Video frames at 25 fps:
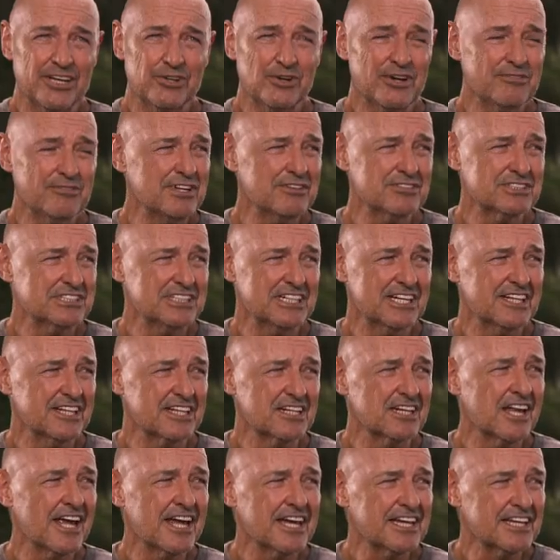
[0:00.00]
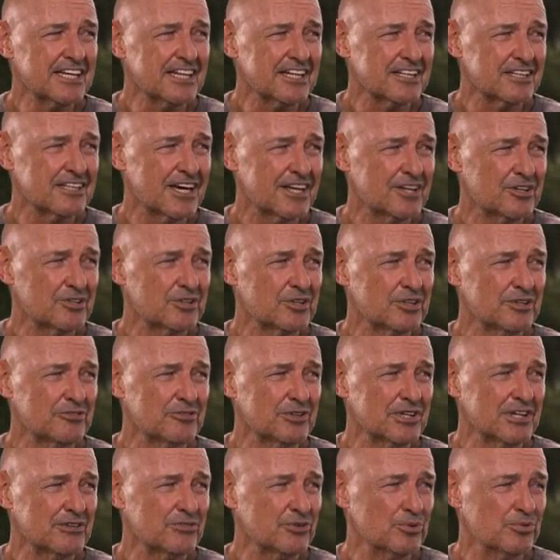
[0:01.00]
I know I've never seen anything like it. I don't know if
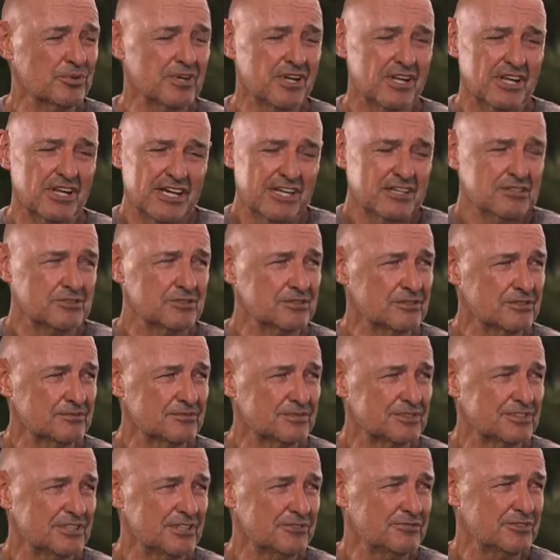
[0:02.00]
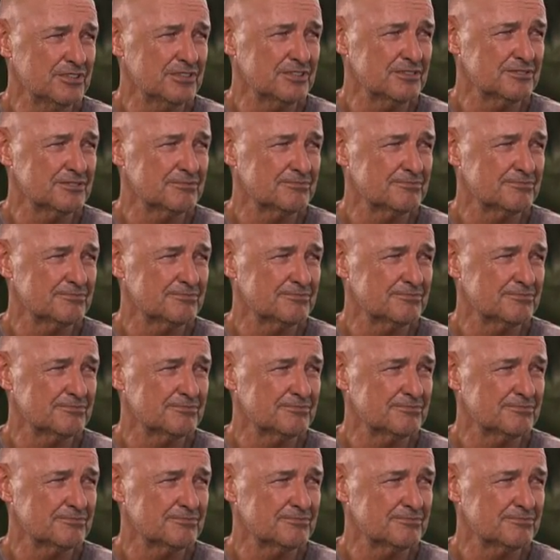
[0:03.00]
we ever will. It's different.